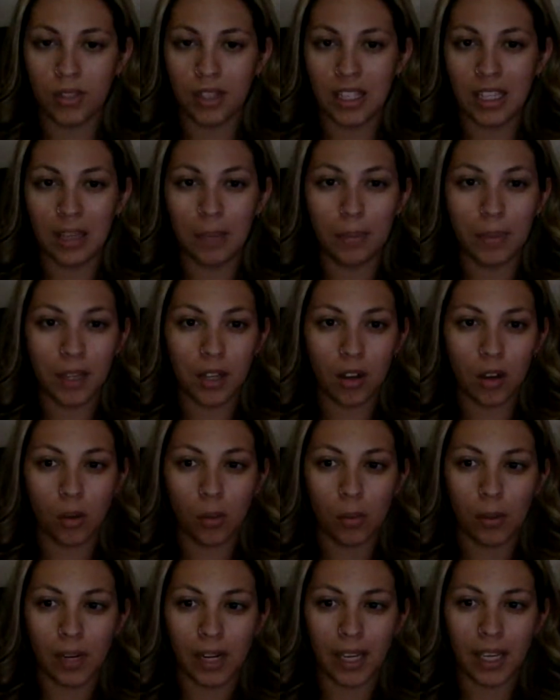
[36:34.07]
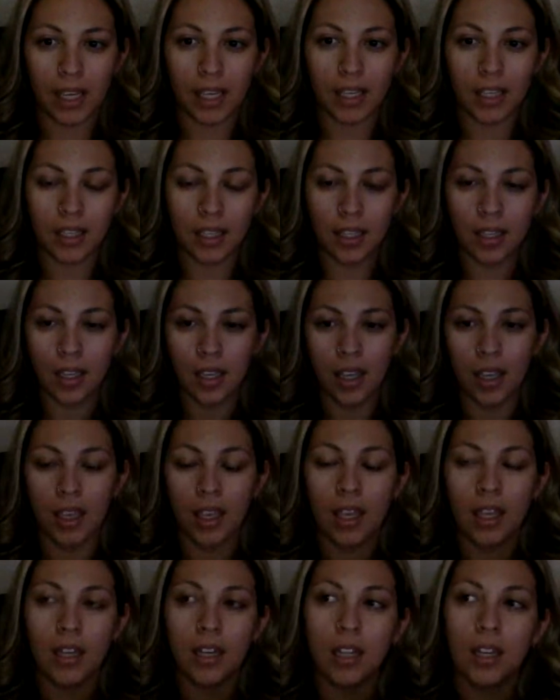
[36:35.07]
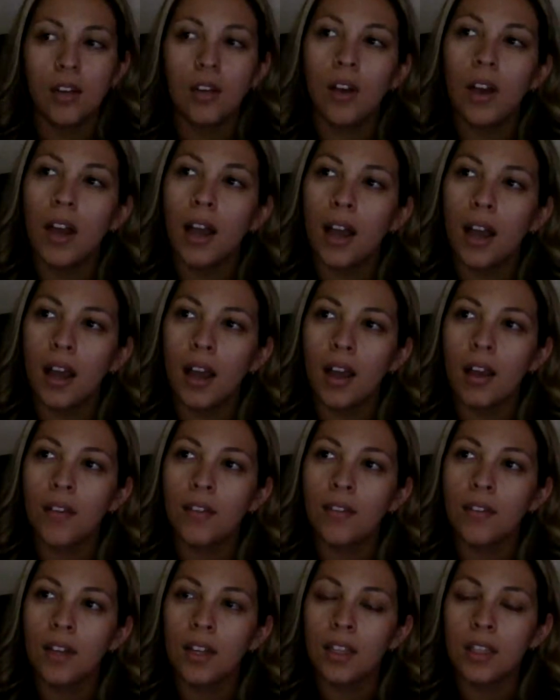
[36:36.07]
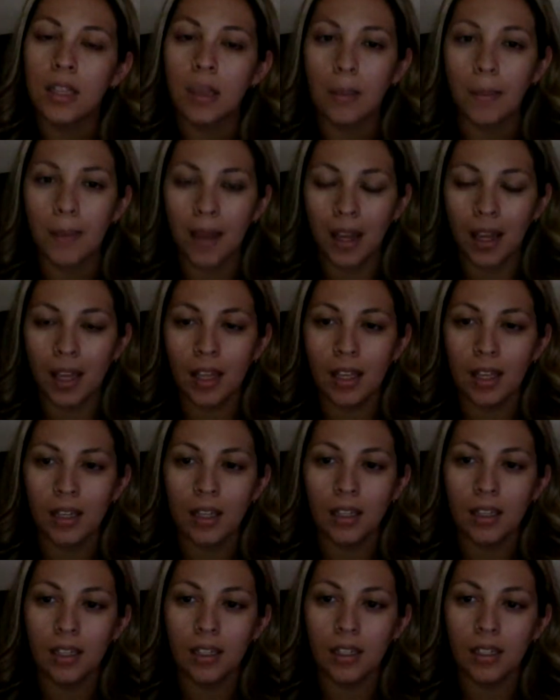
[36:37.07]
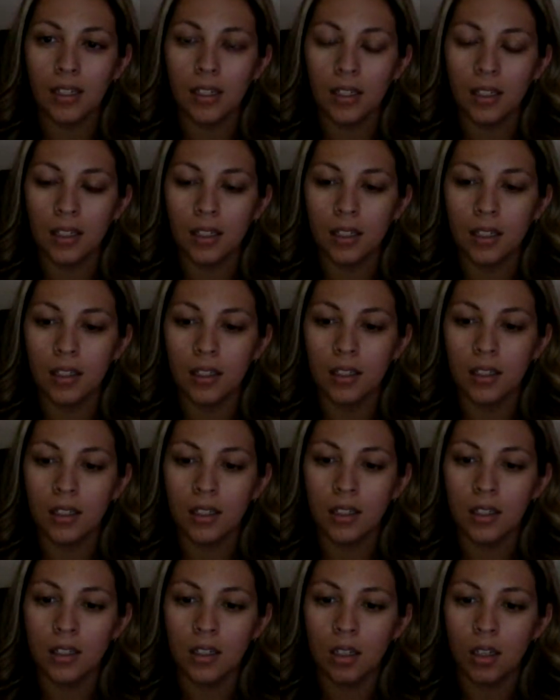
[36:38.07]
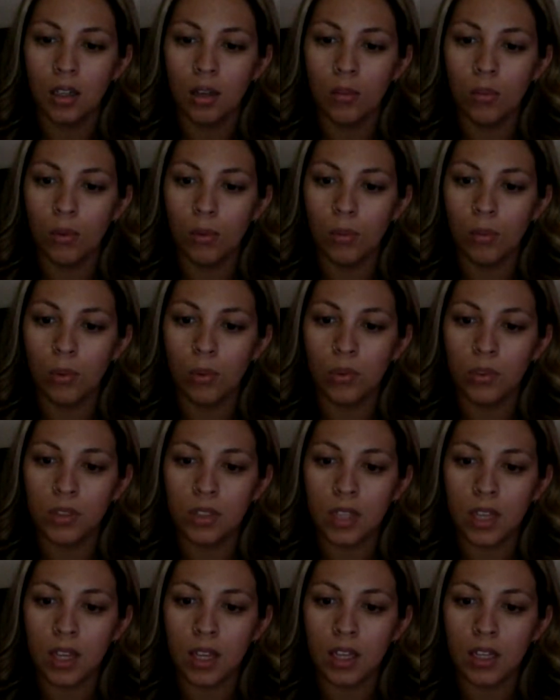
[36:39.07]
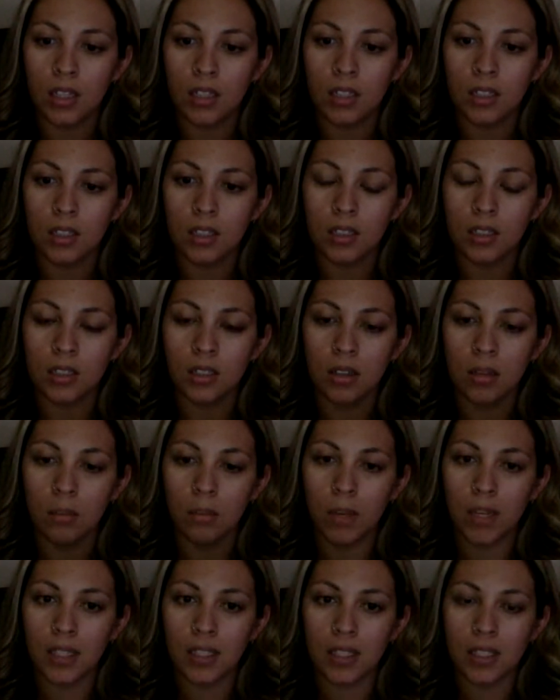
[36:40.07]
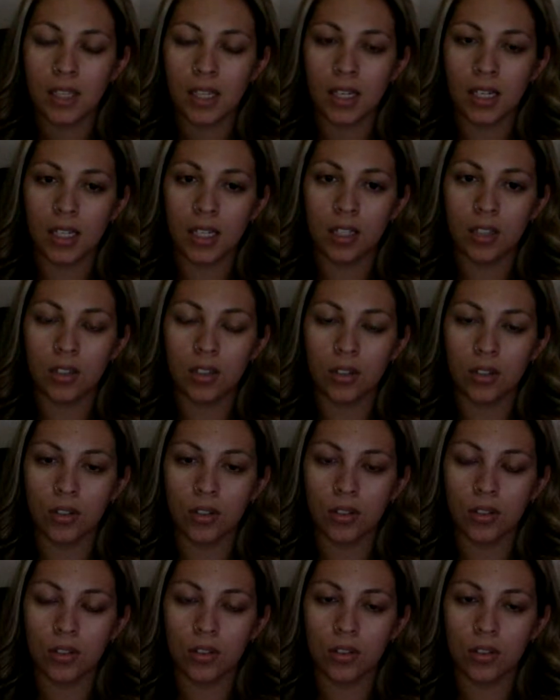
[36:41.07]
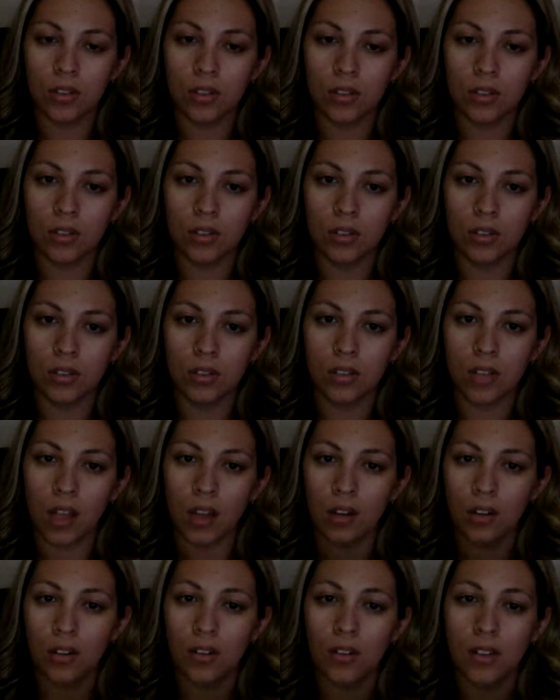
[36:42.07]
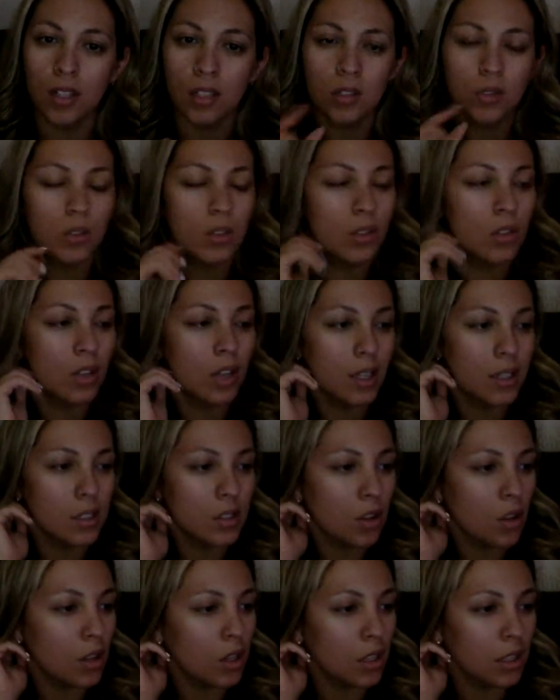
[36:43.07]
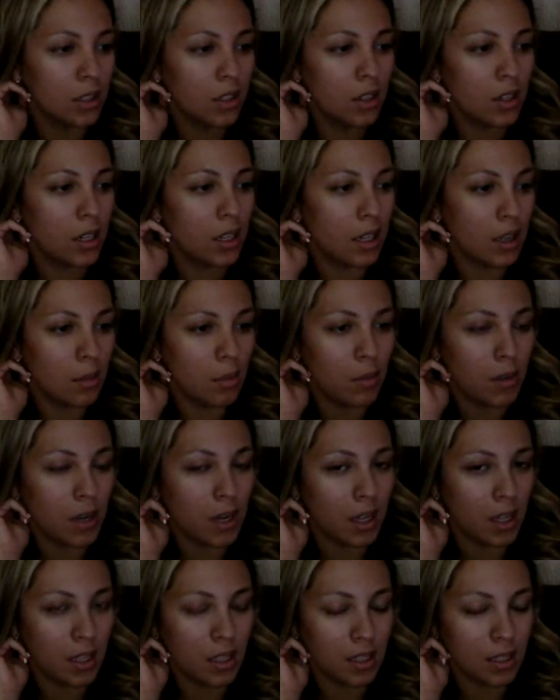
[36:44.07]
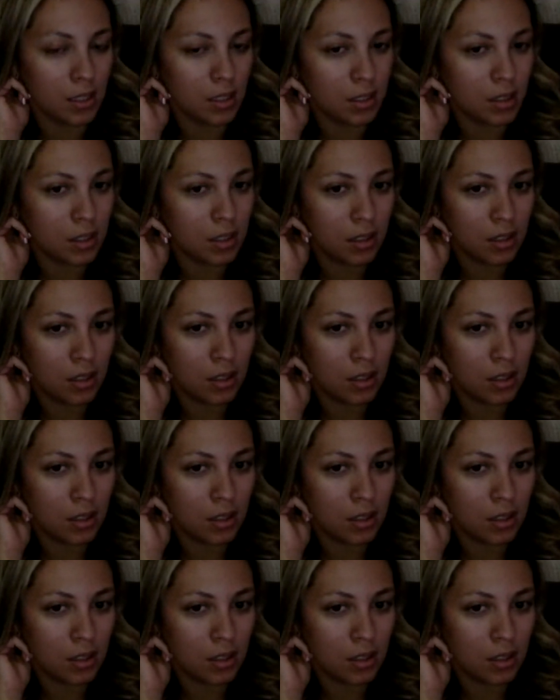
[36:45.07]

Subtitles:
typical plate, and it'll have a tamal, pupusas, pastelitos. I don't know. That's what you guys call it. They're like empanadas,